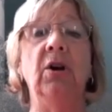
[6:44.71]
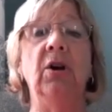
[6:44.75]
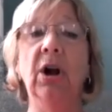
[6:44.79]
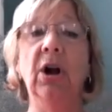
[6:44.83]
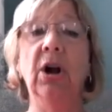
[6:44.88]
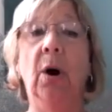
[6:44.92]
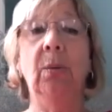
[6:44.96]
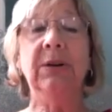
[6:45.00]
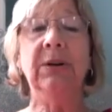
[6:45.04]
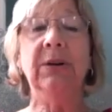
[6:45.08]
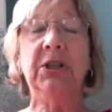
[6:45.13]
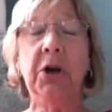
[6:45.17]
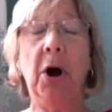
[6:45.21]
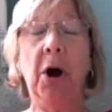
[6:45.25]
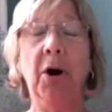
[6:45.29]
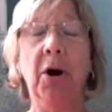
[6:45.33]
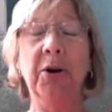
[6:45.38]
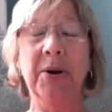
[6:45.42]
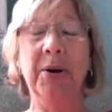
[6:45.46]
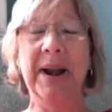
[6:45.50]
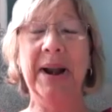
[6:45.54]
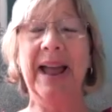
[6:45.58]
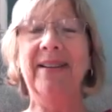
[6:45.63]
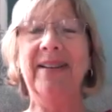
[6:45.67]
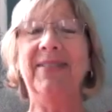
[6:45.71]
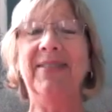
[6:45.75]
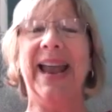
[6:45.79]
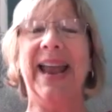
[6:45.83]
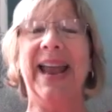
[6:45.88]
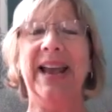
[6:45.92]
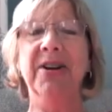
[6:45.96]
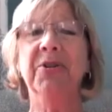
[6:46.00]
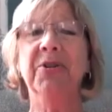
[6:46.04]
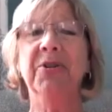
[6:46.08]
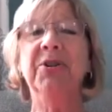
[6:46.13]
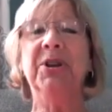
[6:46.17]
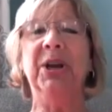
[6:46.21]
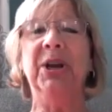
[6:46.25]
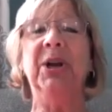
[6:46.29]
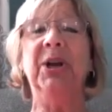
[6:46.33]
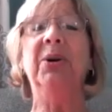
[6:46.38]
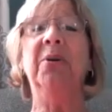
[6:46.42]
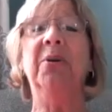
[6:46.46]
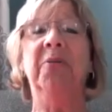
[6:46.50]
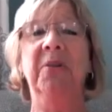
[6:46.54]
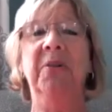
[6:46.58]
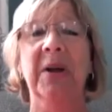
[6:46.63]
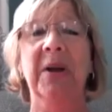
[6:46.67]
can always call your navigator
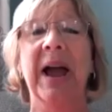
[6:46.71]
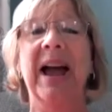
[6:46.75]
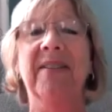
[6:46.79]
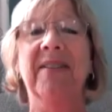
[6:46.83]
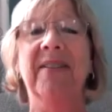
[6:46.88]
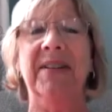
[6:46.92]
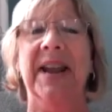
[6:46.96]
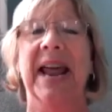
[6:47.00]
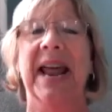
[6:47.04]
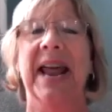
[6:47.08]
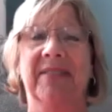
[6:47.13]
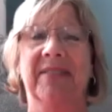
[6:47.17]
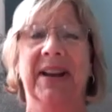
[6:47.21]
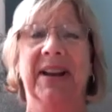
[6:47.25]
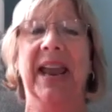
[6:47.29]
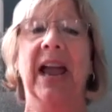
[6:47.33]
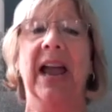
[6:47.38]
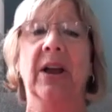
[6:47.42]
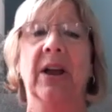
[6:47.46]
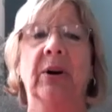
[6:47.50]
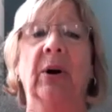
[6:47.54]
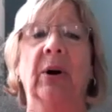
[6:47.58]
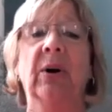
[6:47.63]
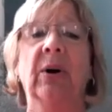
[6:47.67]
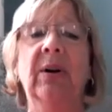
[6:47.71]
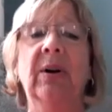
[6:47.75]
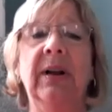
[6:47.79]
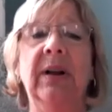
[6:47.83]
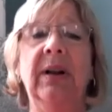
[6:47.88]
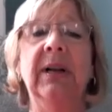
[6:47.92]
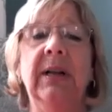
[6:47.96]
too, if you have a navigator.